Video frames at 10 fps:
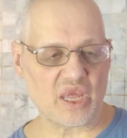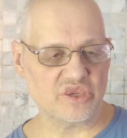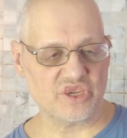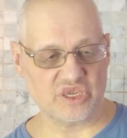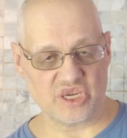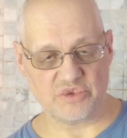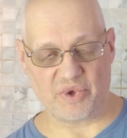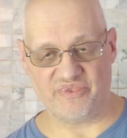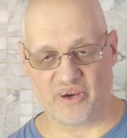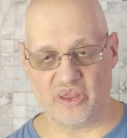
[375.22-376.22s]
such as
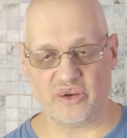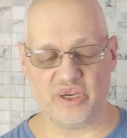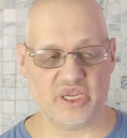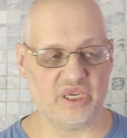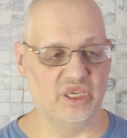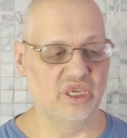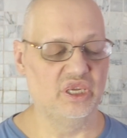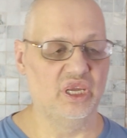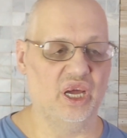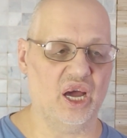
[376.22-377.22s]
my father did,
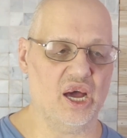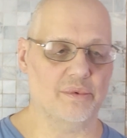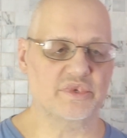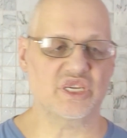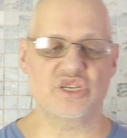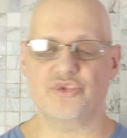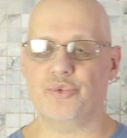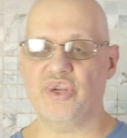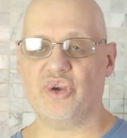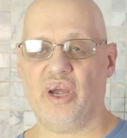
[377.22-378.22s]
such as
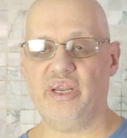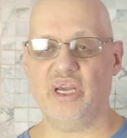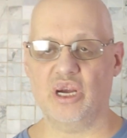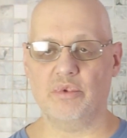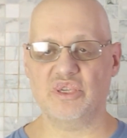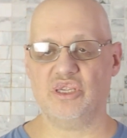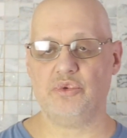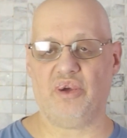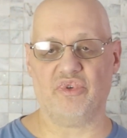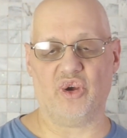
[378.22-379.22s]
we tried here. But since
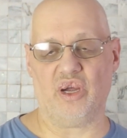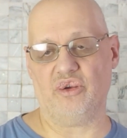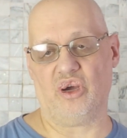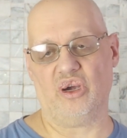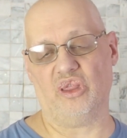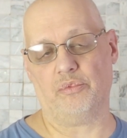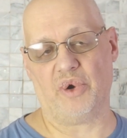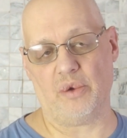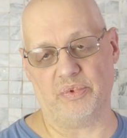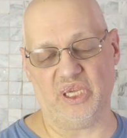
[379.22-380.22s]
we have a groundhog on the
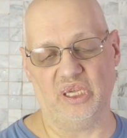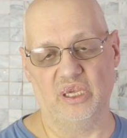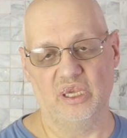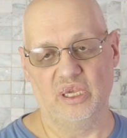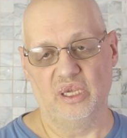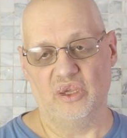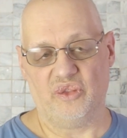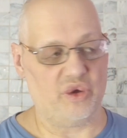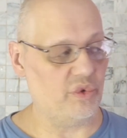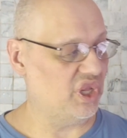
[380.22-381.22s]
property
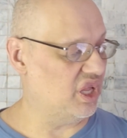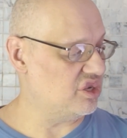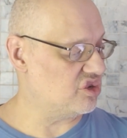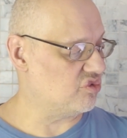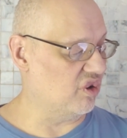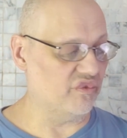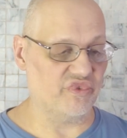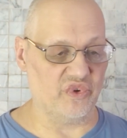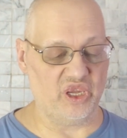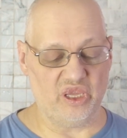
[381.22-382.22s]
that we let just roam
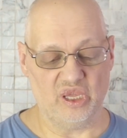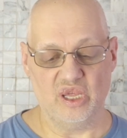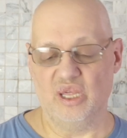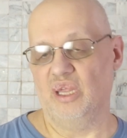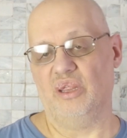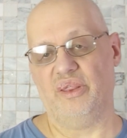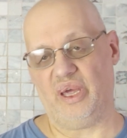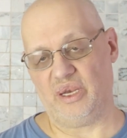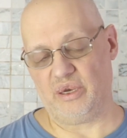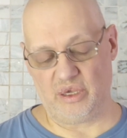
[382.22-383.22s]
free,
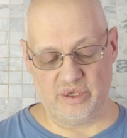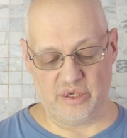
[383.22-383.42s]
then